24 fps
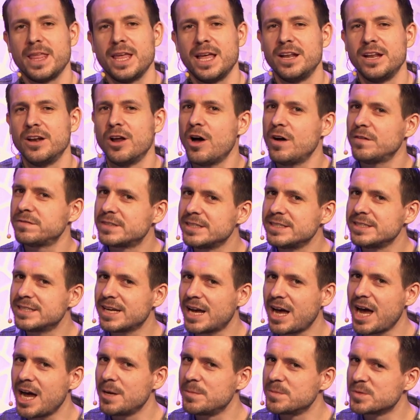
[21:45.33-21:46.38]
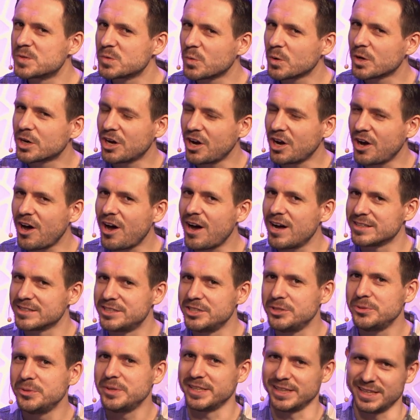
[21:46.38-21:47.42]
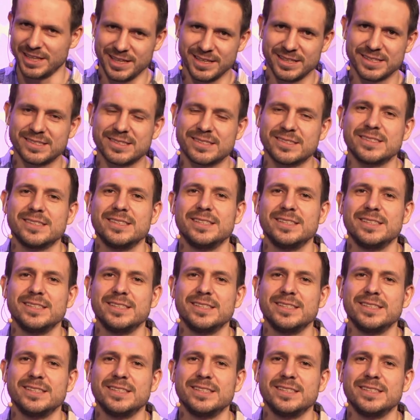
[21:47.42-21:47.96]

And oftentimes we're caught doing this.